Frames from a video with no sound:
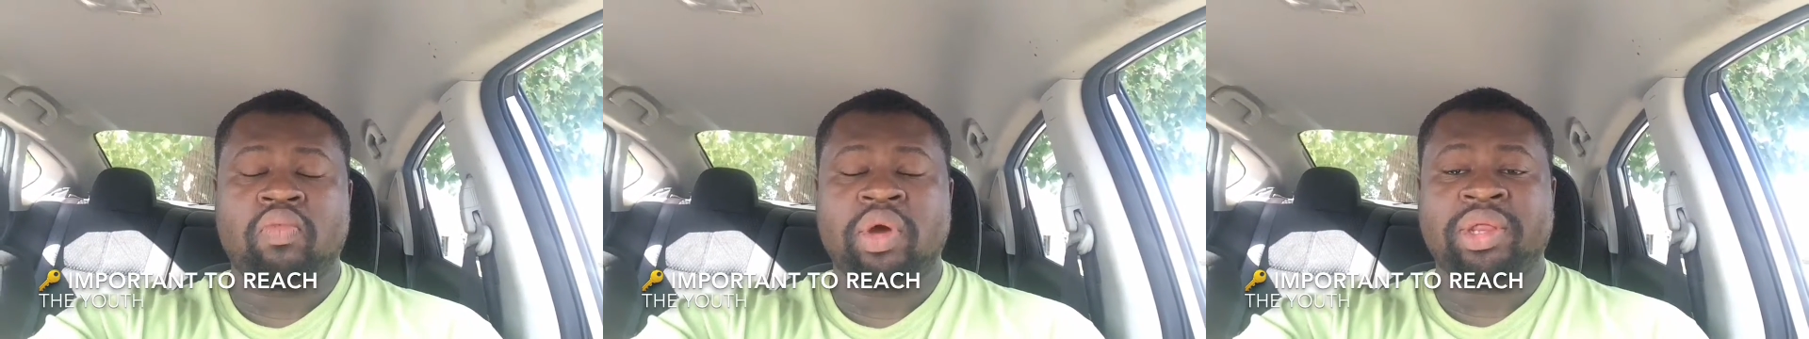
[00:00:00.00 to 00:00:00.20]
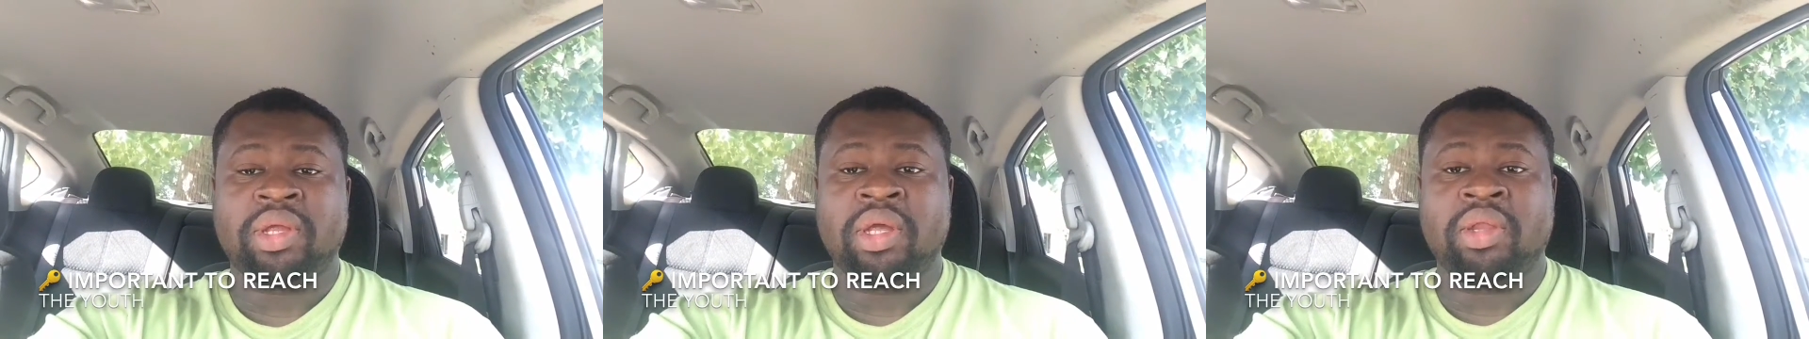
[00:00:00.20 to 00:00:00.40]

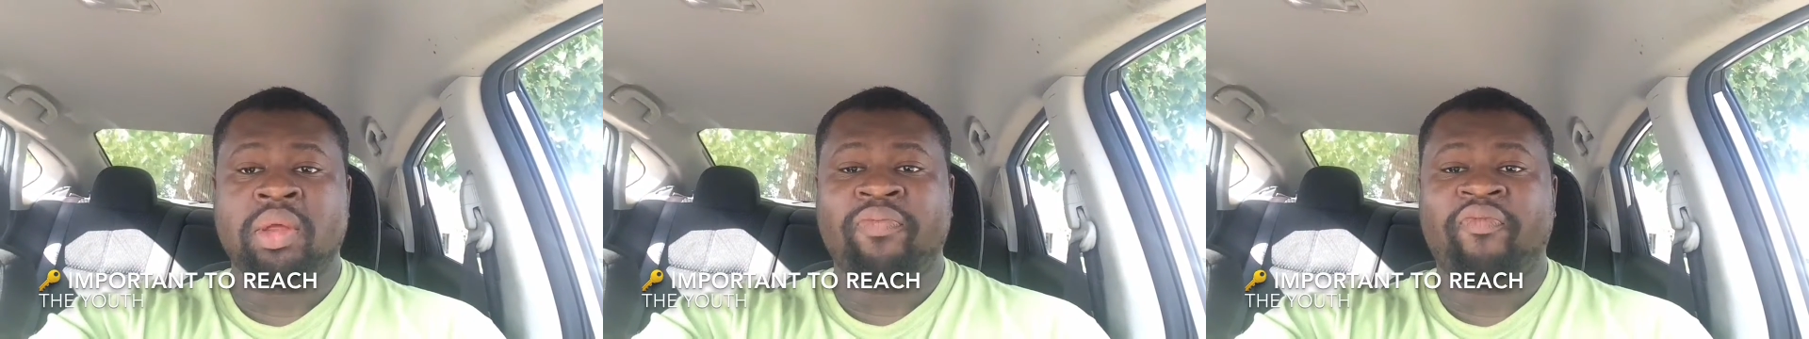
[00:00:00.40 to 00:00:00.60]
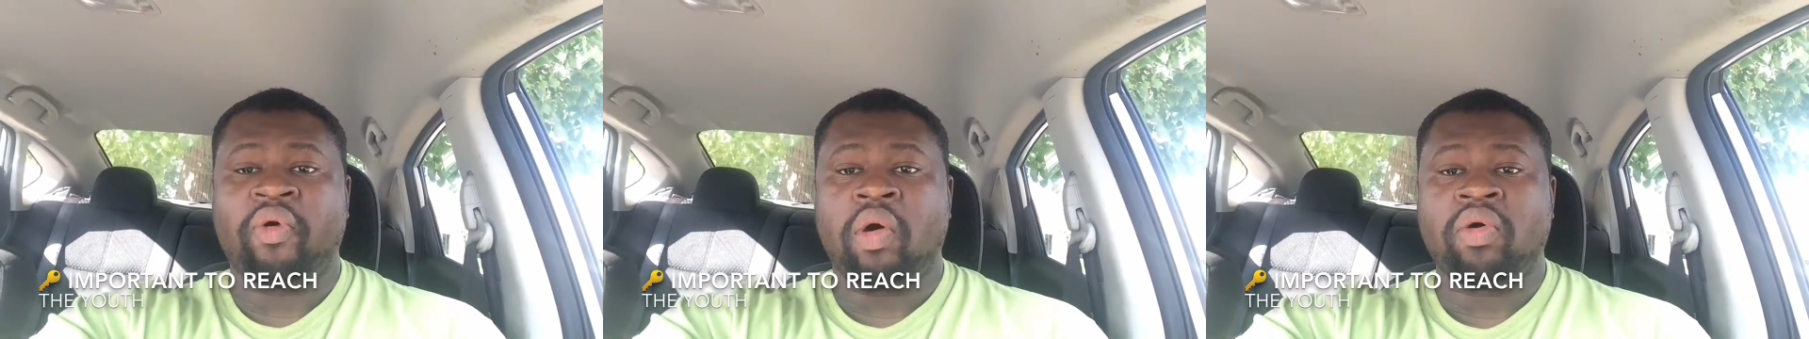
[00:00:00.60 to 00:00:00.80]
within
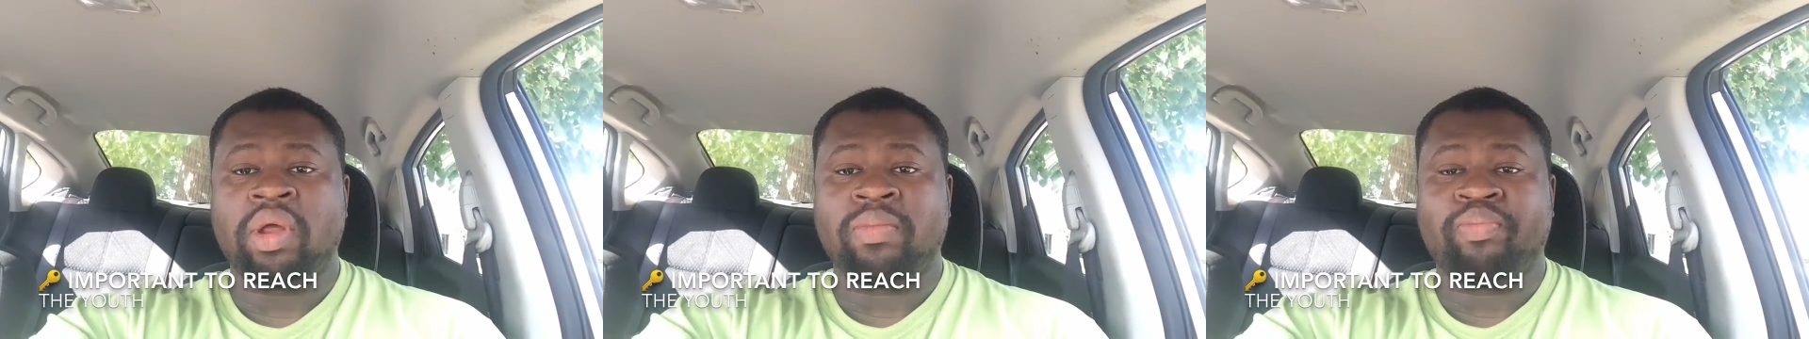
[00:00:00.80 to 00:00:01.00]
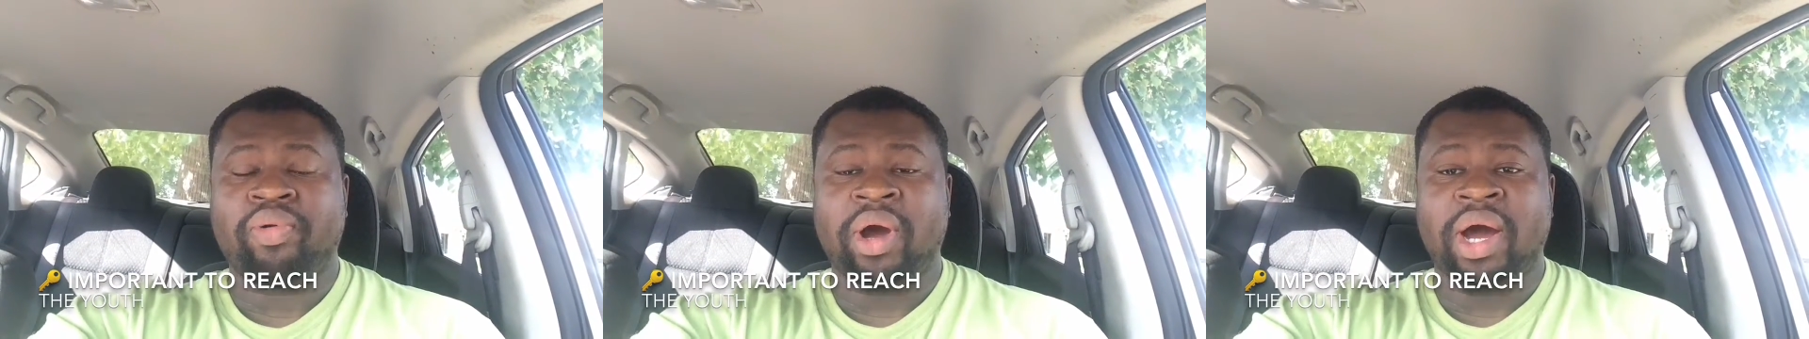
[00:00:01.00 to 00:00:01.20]
the
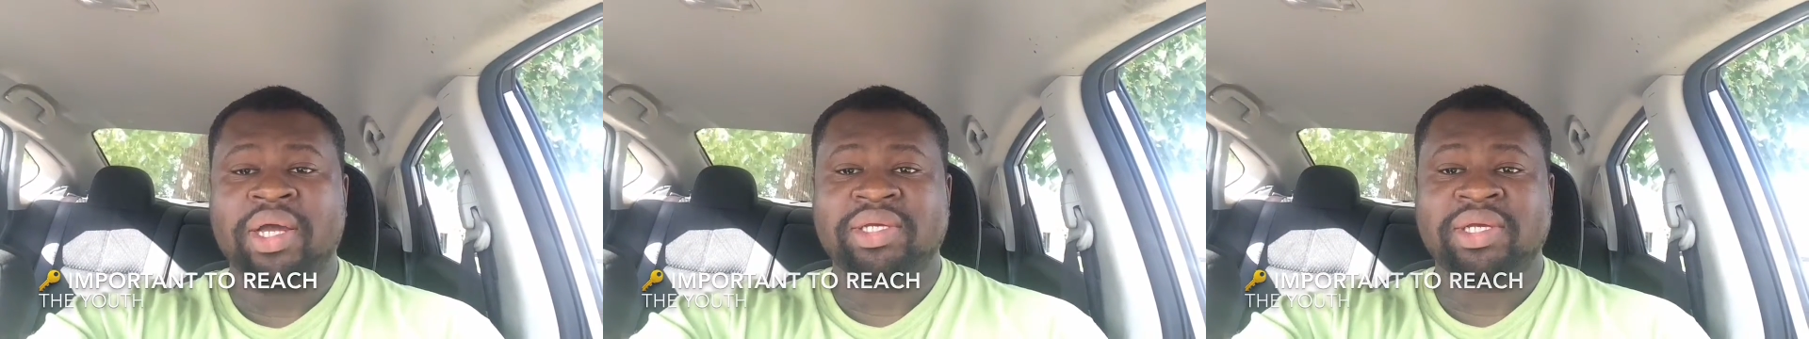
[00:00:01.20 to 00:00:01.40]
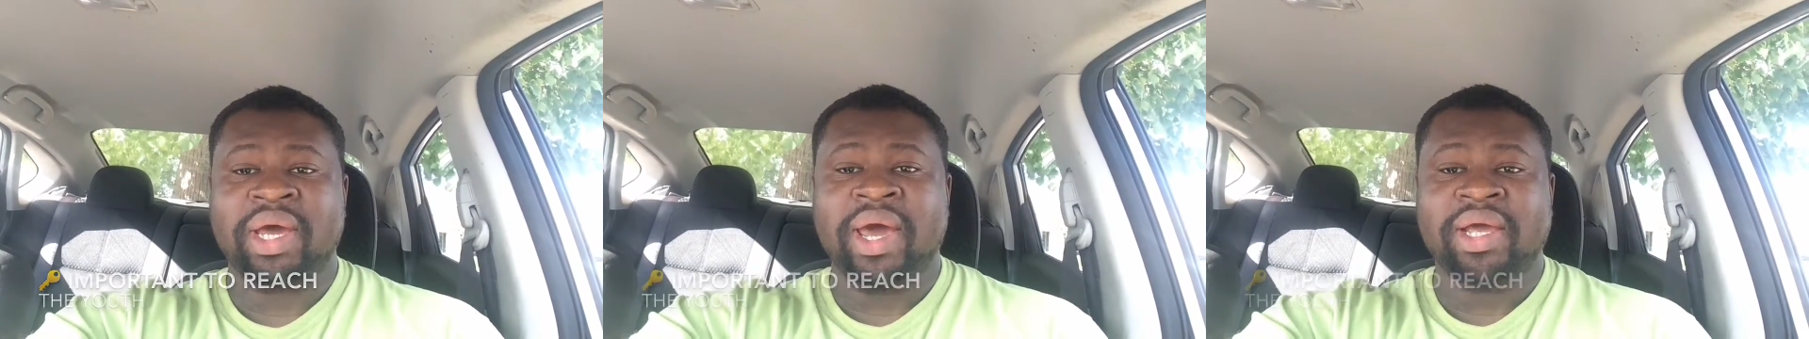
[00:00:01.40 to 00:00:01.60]
voting
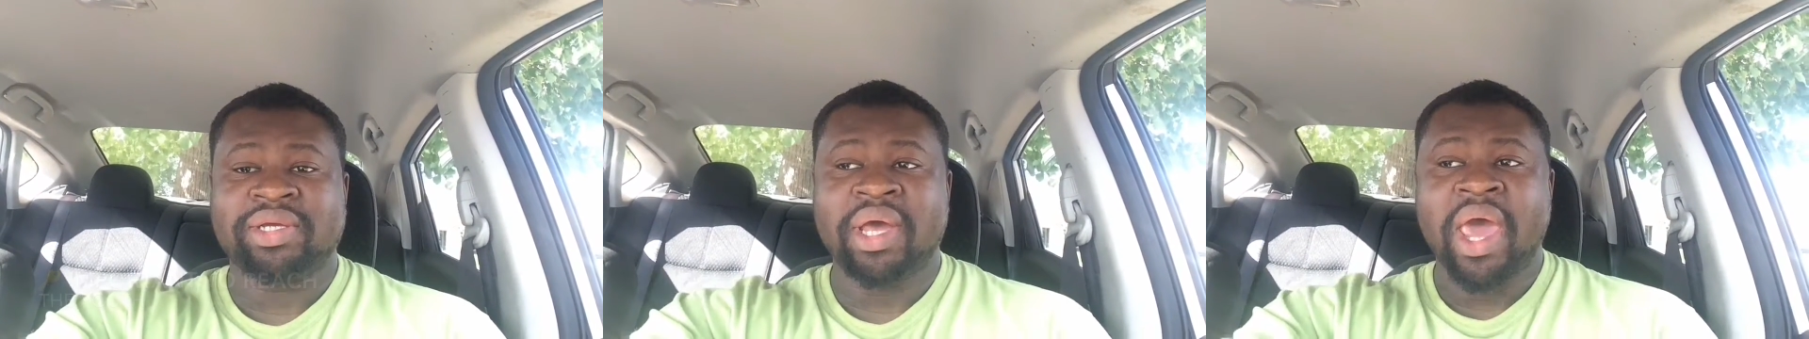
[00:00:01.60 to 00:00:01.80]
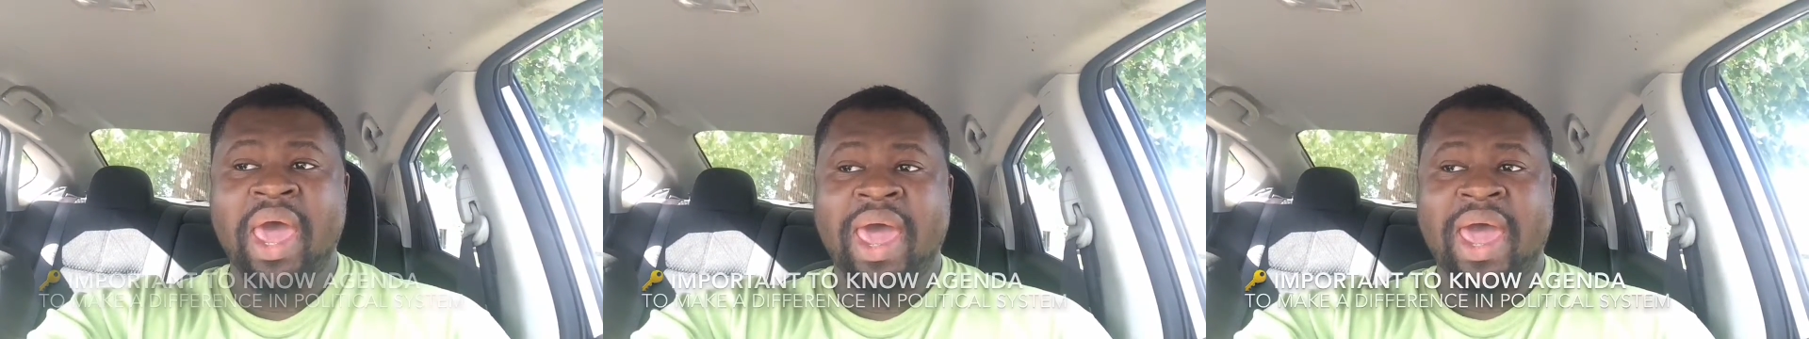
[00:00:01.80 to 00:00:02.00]
process.